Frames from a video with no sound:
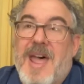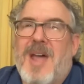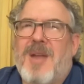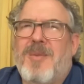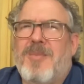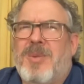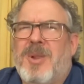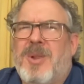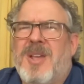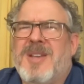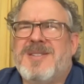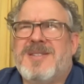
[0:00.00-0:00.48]

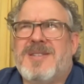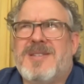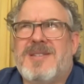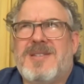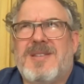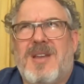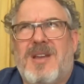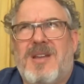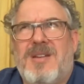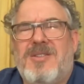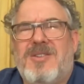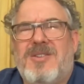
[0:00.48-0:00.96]
plus
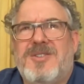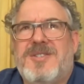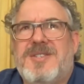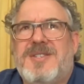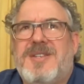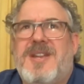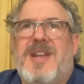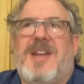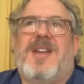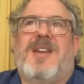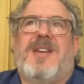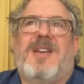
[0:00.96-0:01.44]

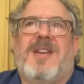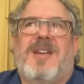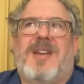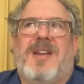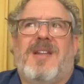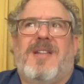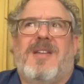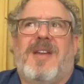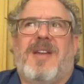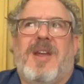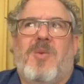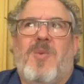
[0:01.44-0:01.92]

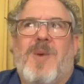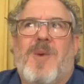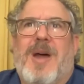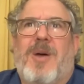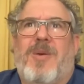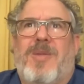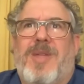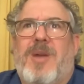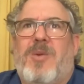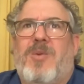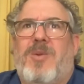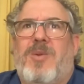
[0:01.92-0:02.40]
understanding like,
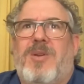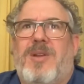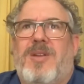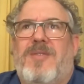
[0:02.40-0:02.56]
wow, that would,